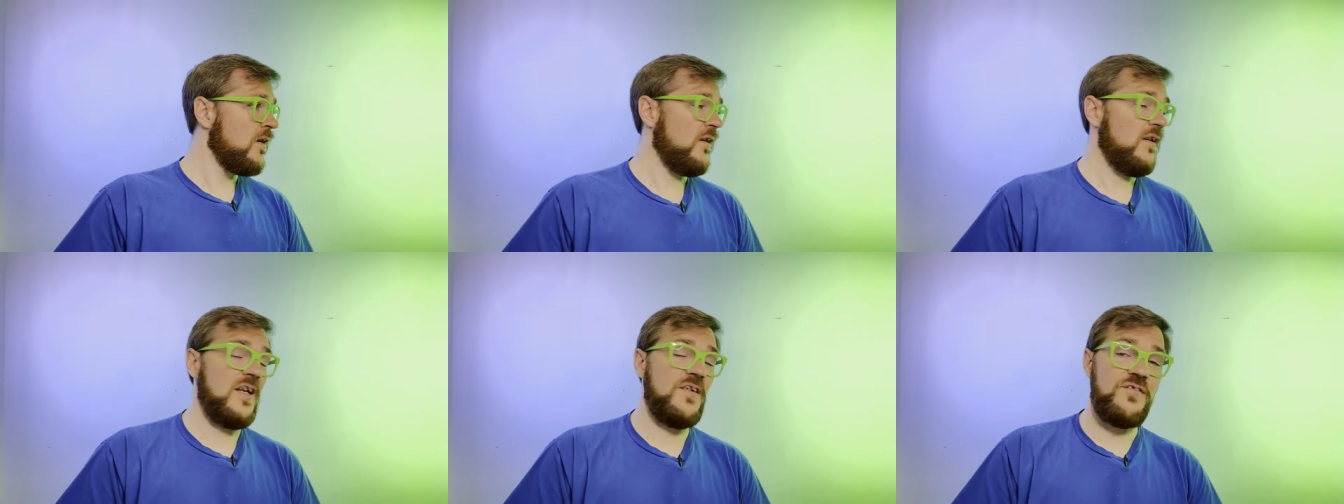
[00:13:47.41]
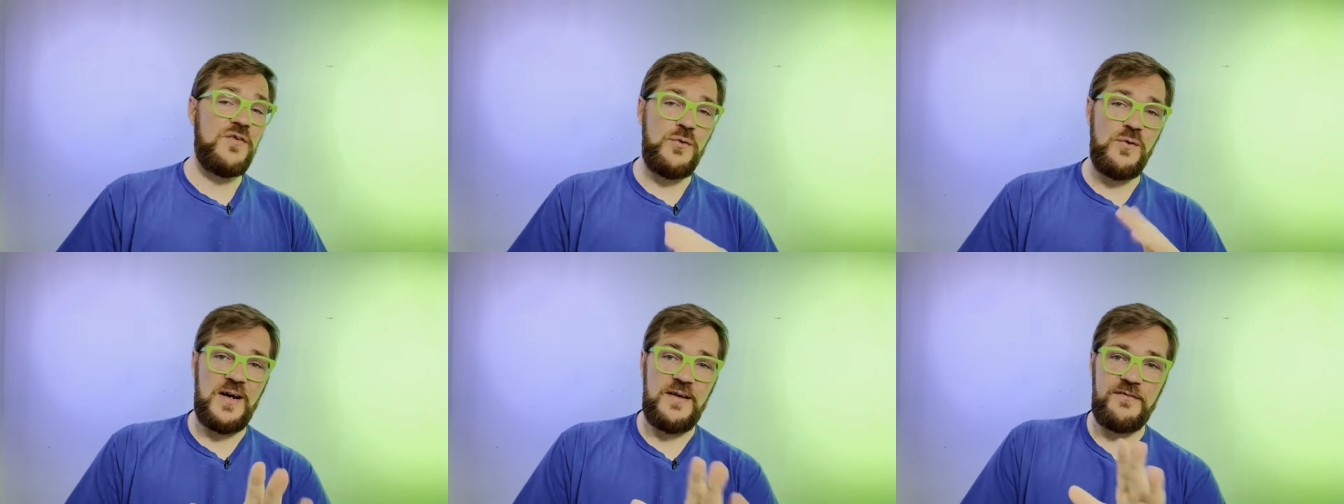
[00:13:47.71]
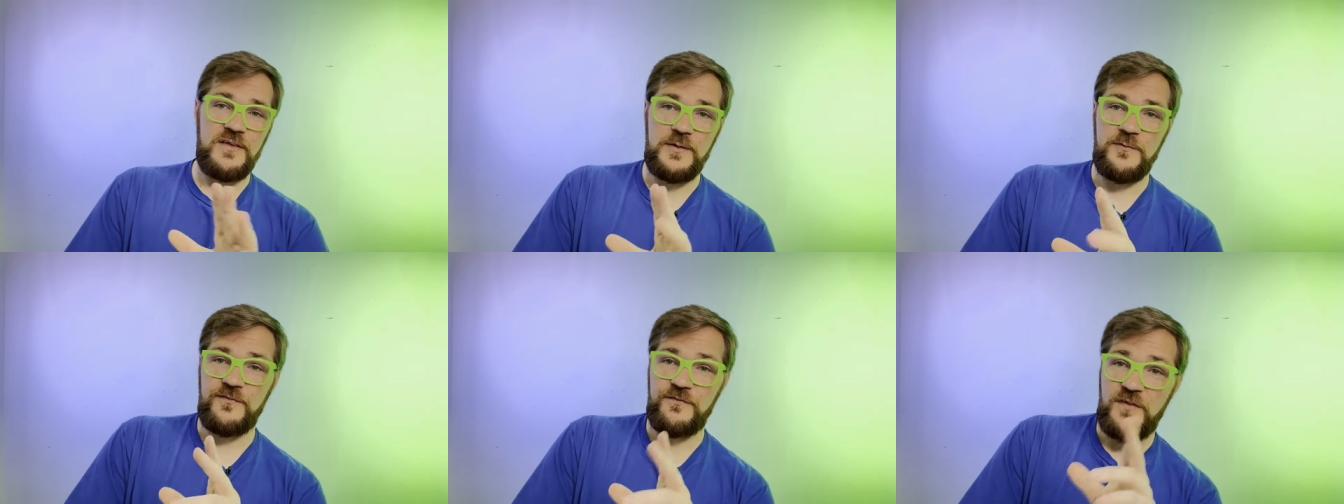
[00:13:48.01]
If you have
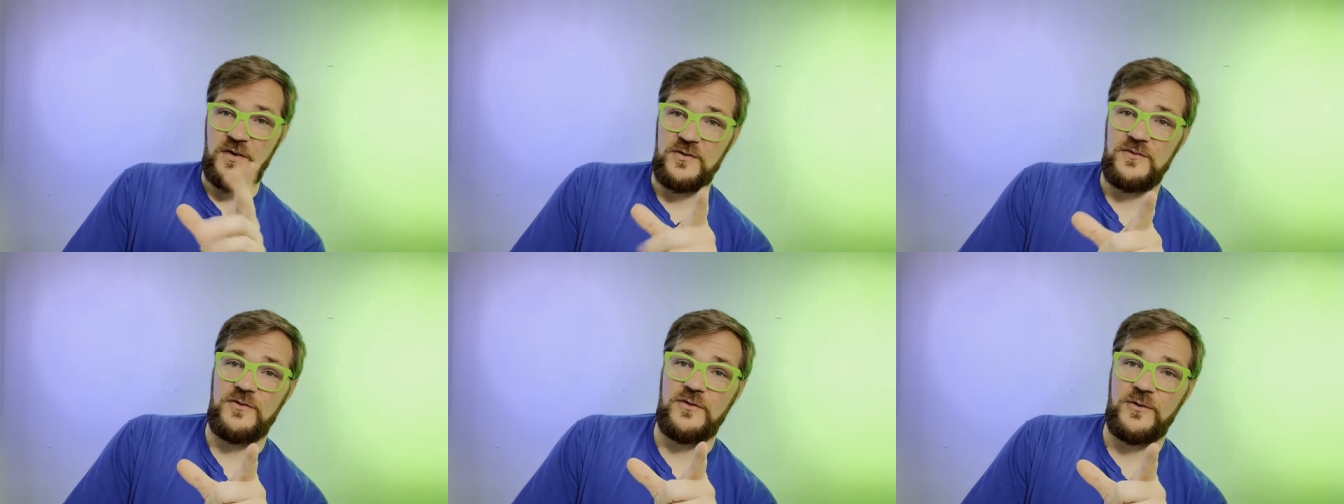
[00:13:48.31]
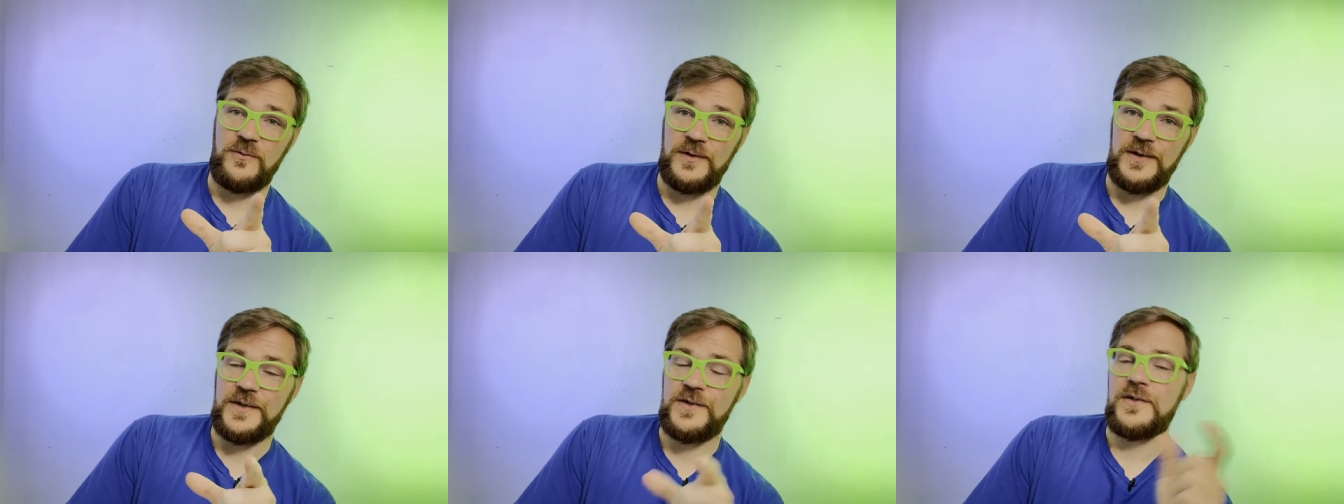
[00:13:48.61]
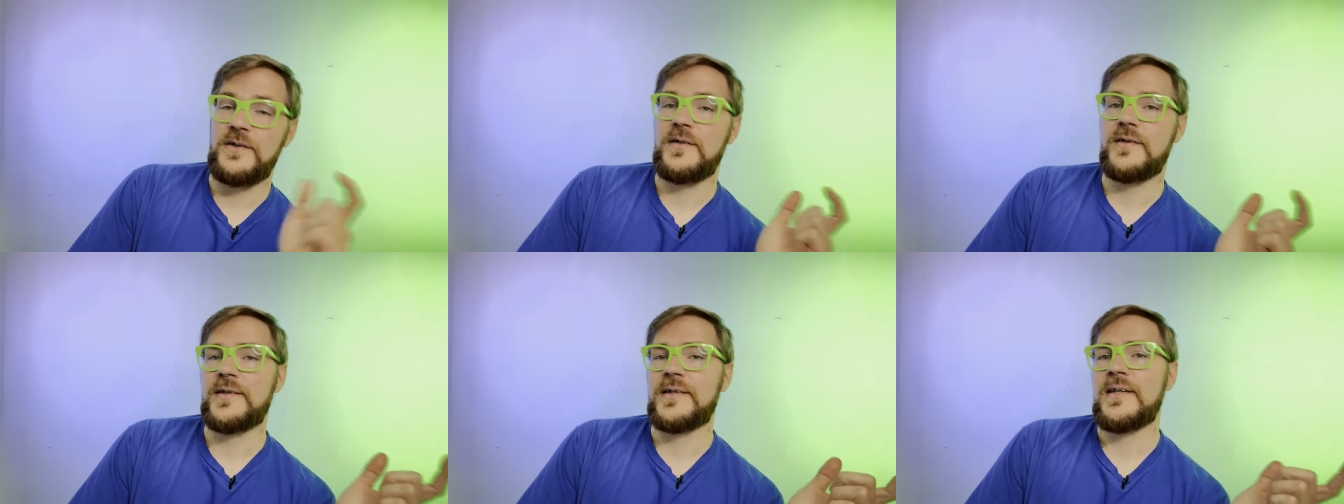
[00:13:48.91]
any further
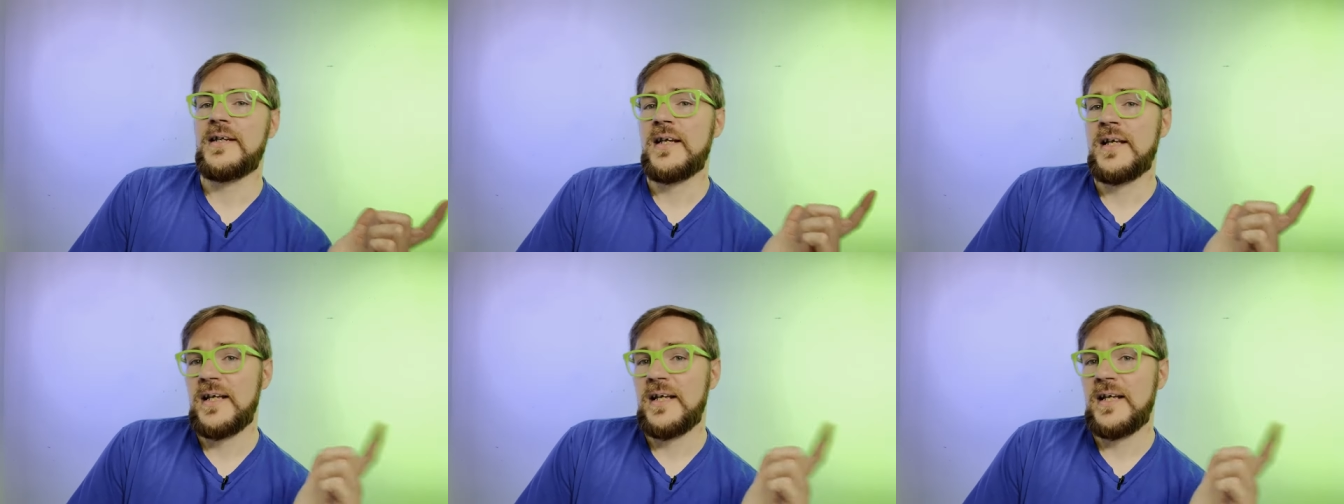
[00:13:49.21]
questions,